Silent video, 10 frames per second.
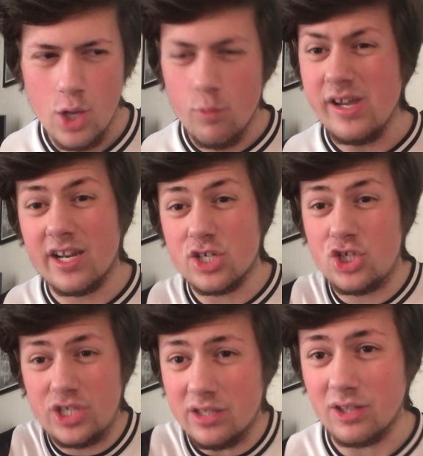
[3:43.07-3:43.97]
We had a
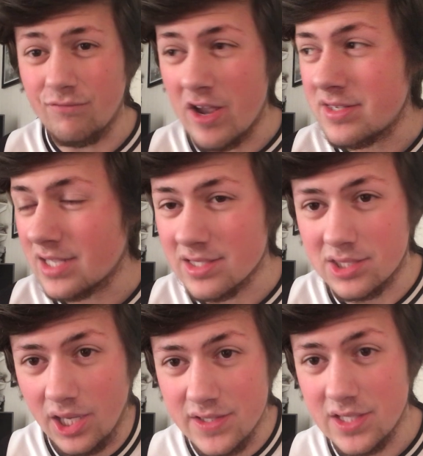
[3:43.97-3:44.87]
shit defence that
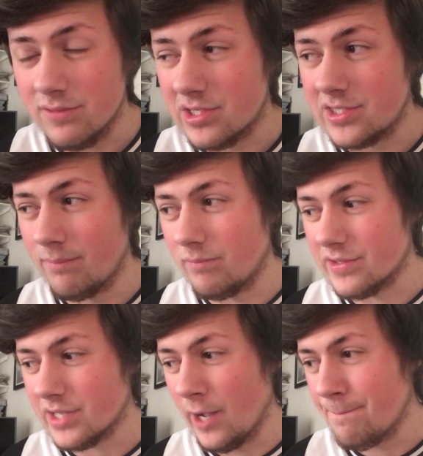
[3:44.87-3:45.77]
season. It was as simple
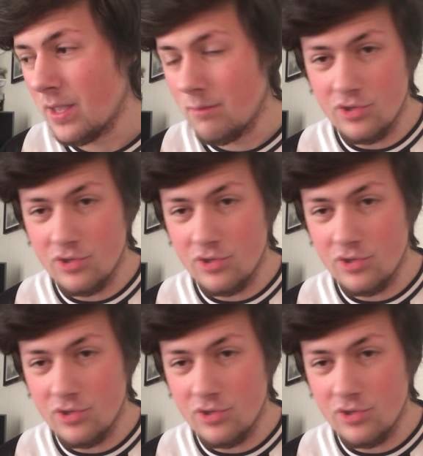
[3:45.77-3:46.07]
as that.